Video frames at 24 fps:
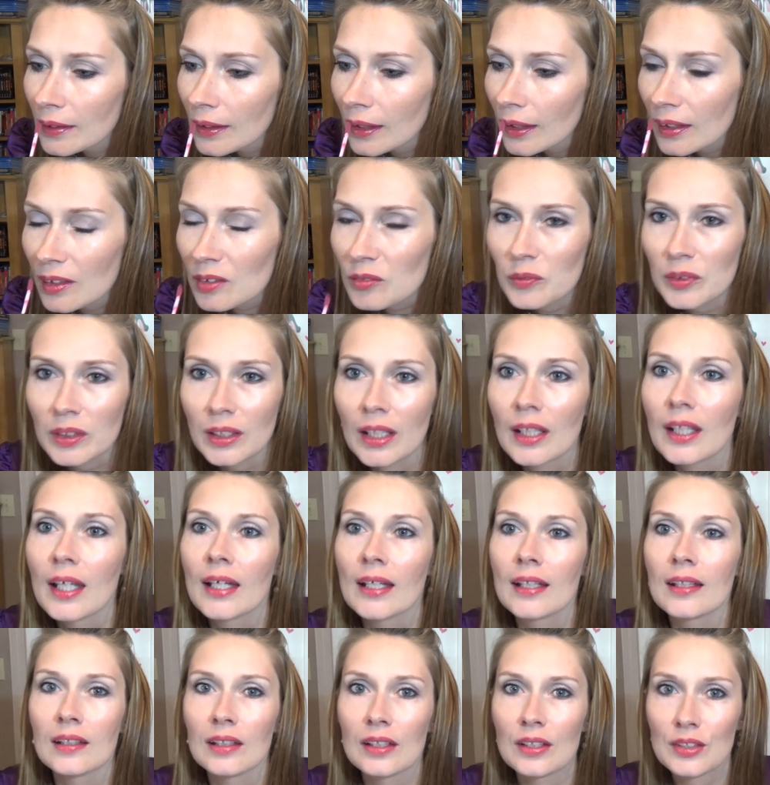I don't really
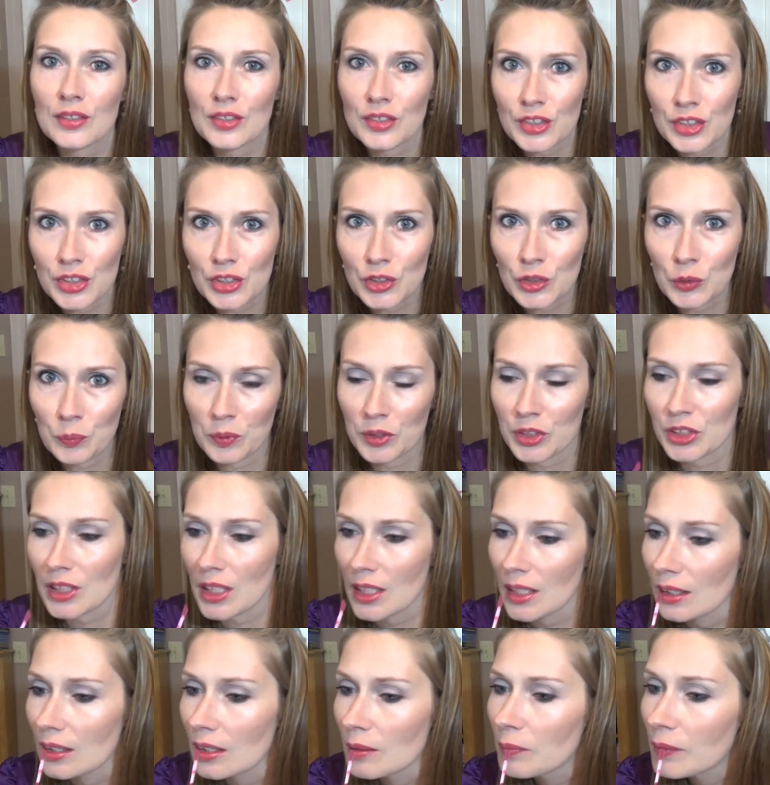like super
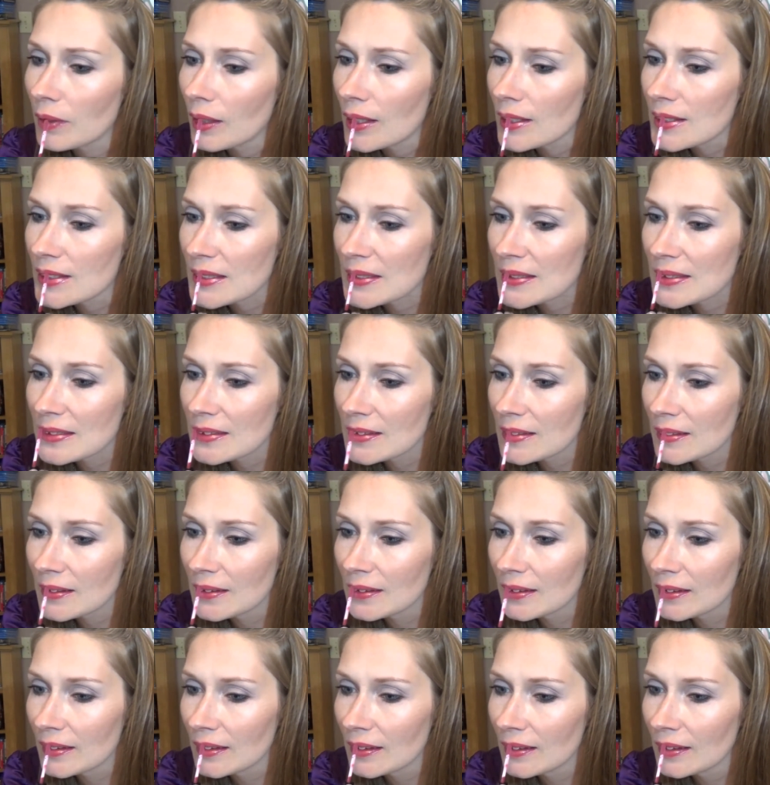shiny lip glosses.
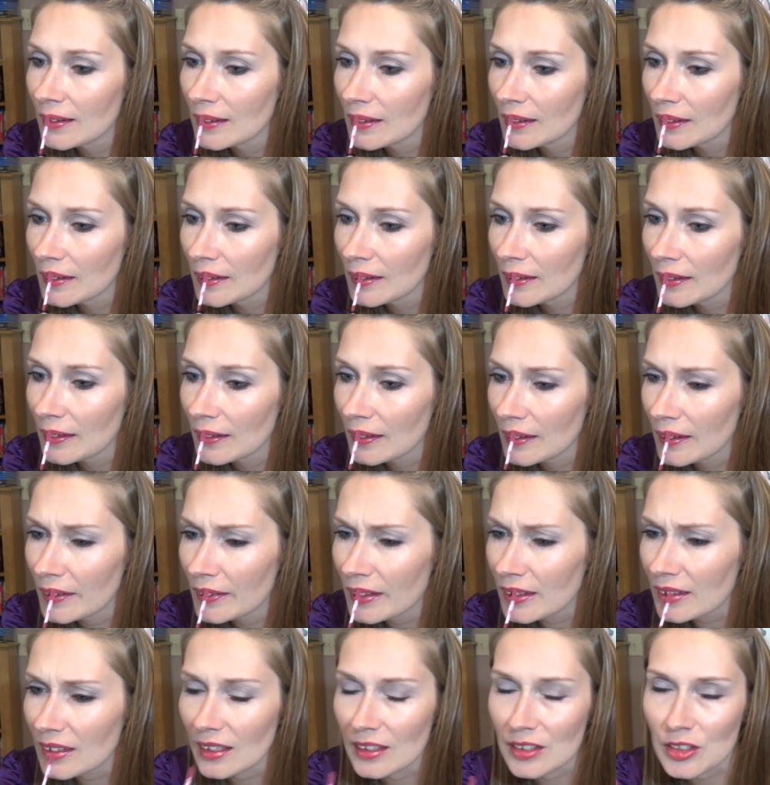I
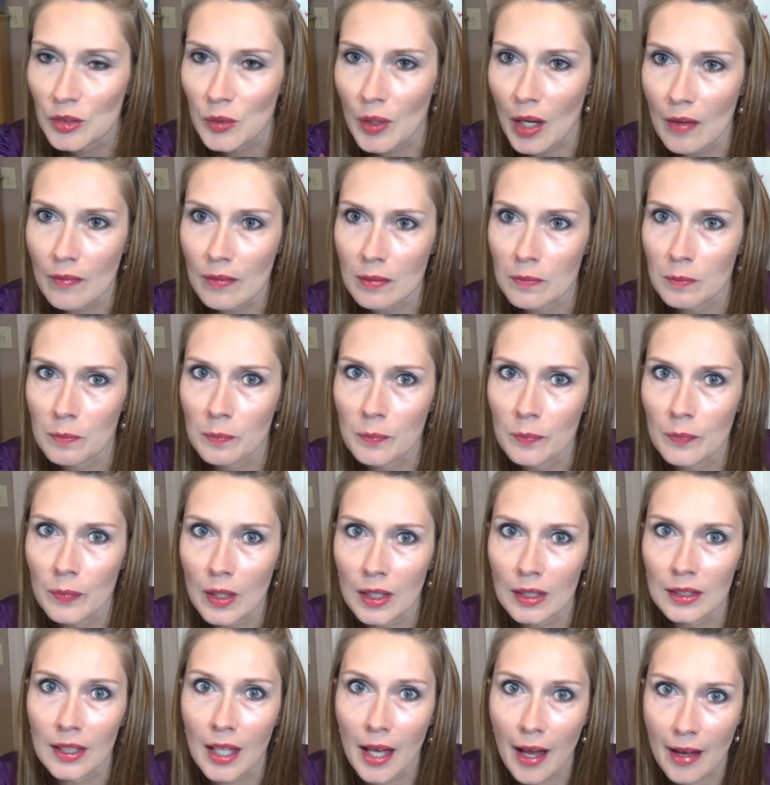think they do have
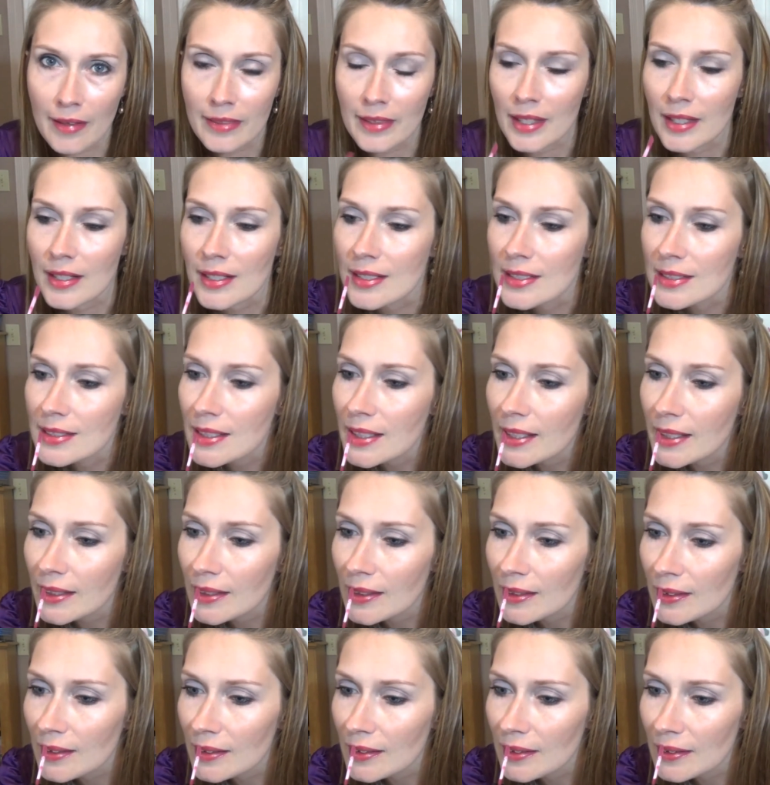a line that is
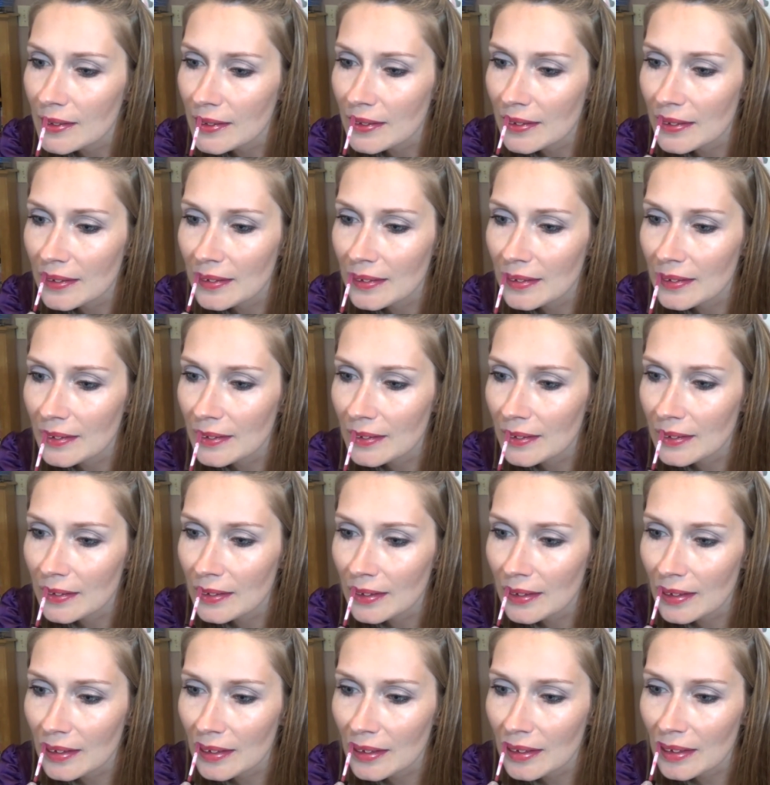like
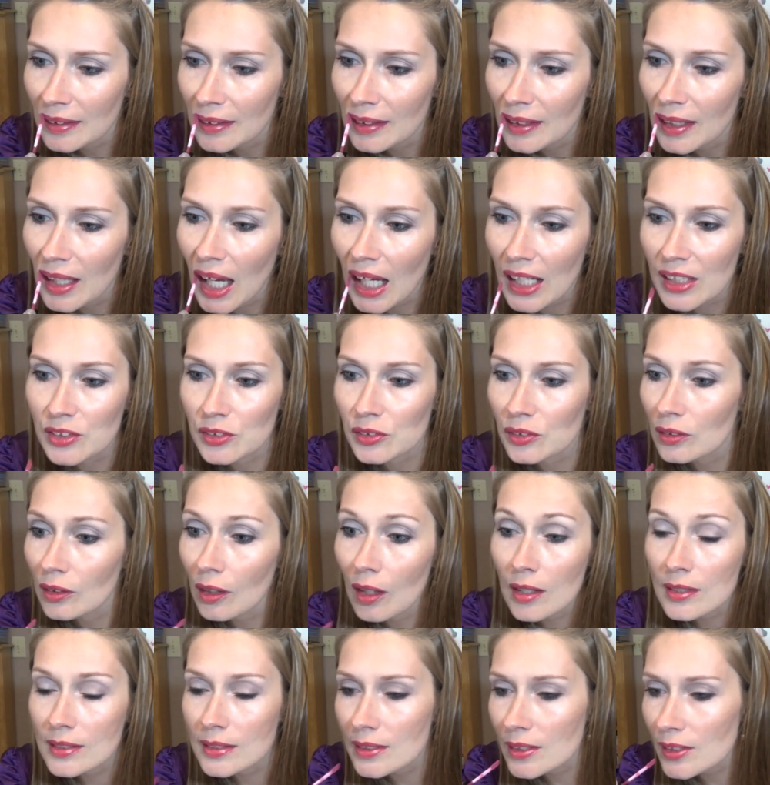extra
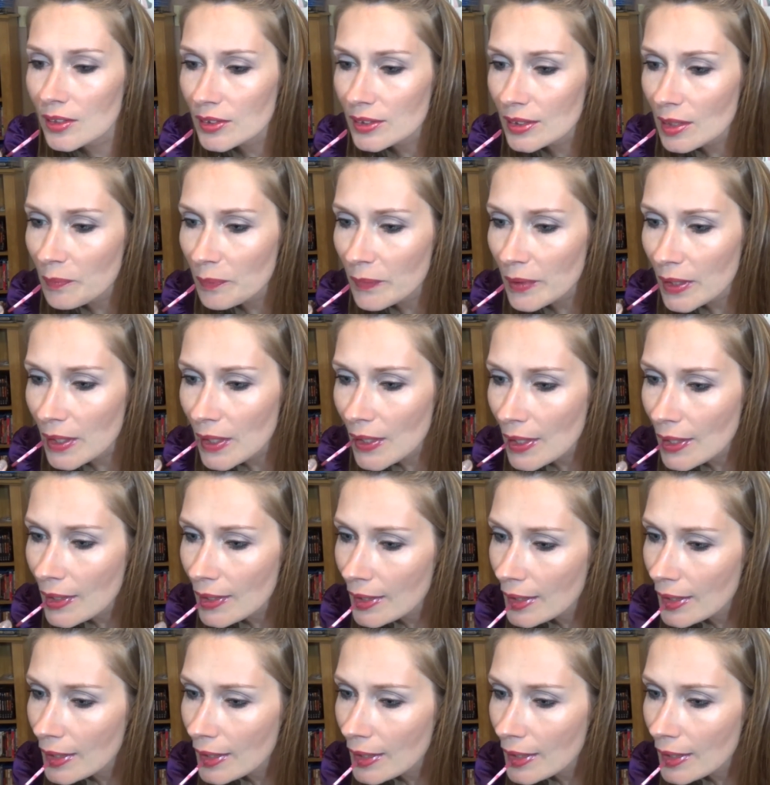glossy or something.